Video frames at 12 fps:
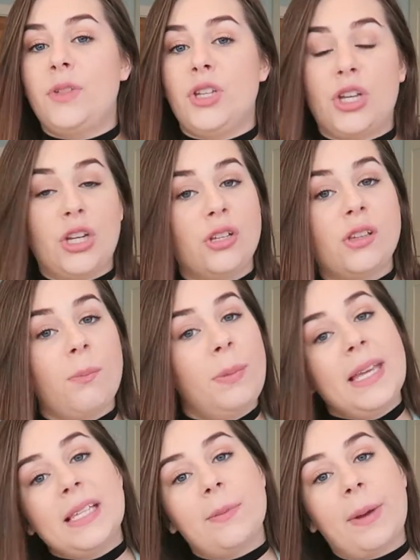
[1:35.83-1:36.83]
so you can use it on
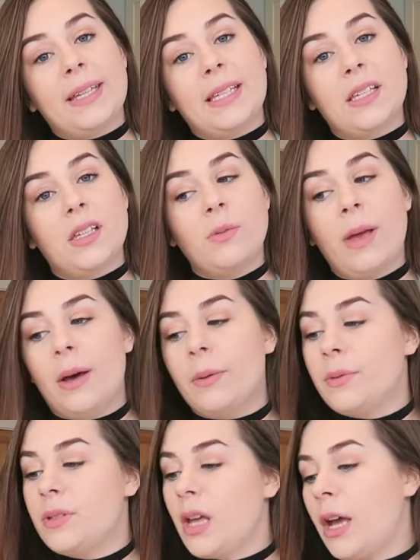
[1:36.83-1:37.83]
pizza bases as
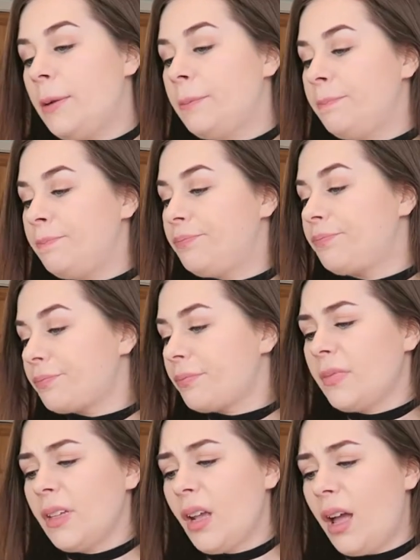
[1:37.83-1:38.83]
well. So
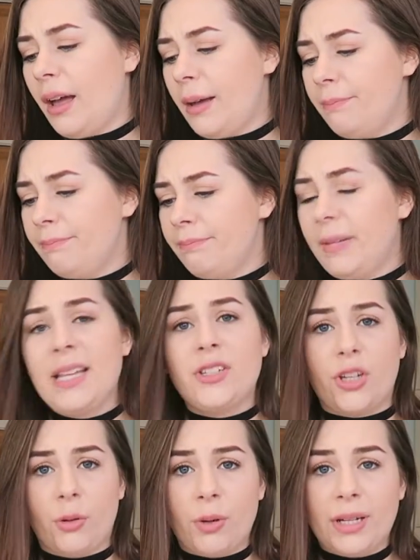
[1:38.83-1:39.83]

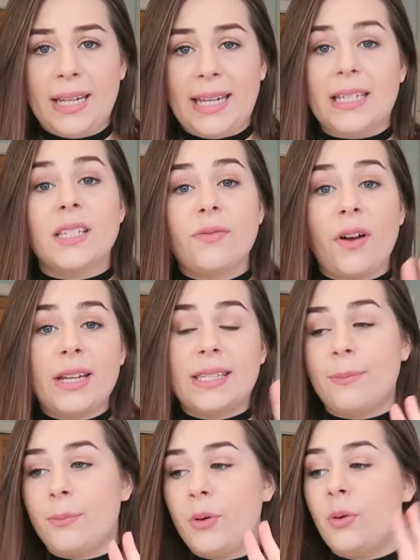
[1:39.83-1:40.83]
let's show you what you need. It's very
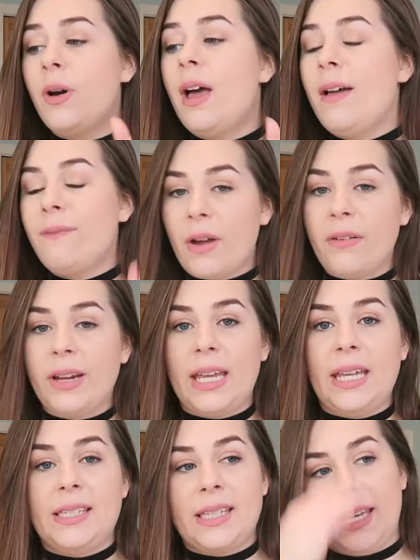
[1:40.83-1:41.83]
simple,
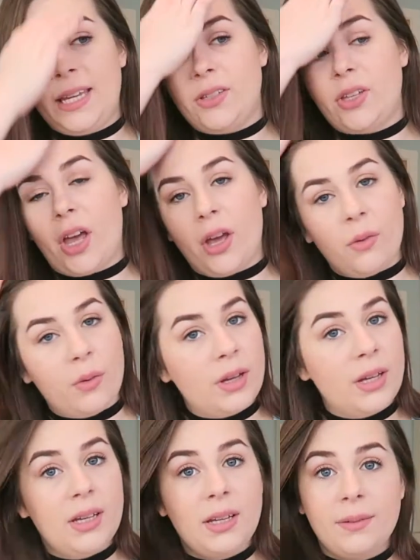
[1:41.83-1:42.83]
very easy,
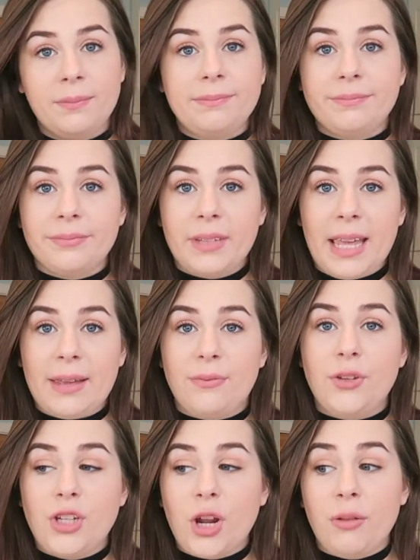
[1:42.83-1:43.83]
so
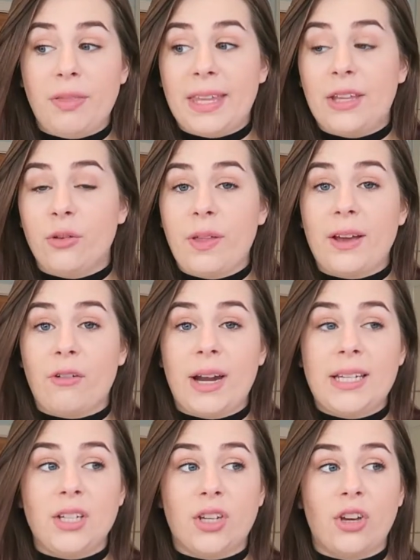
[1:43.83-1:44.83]
if you don't think you're that
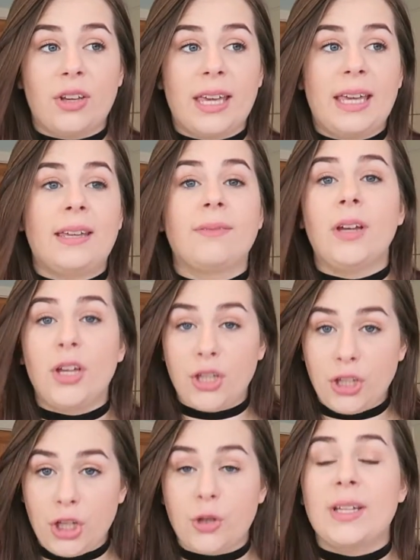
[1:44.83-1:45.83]
great at cooking,
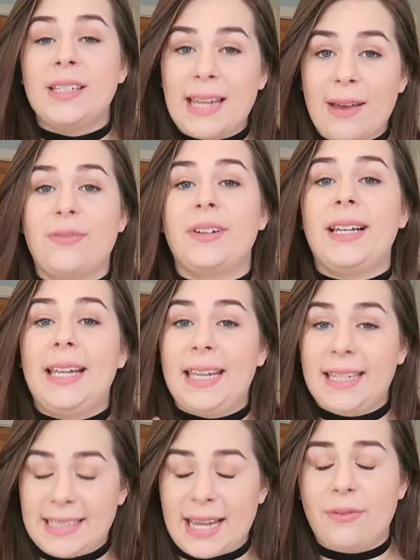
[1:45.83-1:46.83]
you can
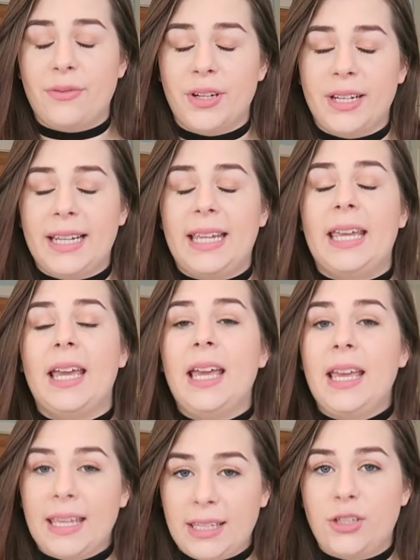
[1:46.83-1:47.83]
definitely
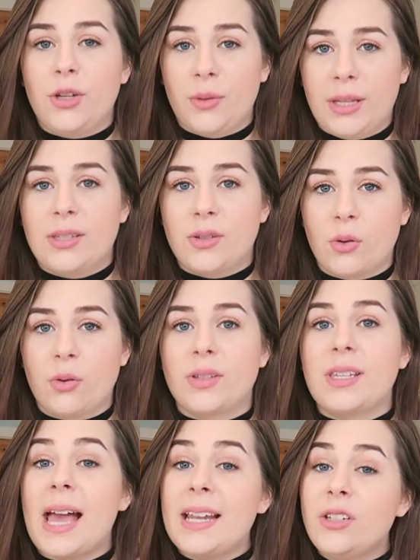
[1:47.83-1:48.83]
do this
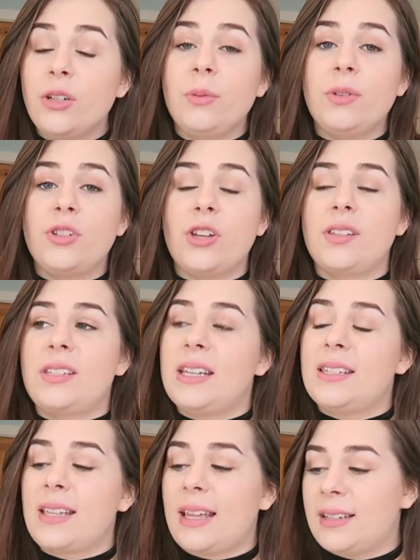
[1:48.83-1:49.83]
sauce and do it with
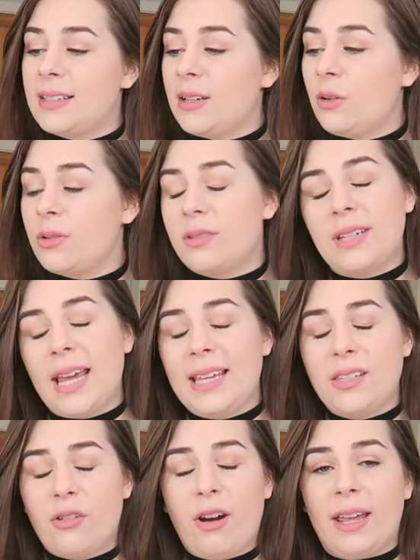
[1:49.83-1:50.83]
justice, and it'll
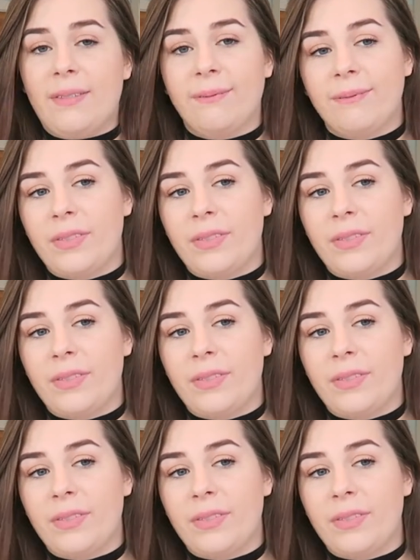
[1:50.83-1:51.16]
taste great.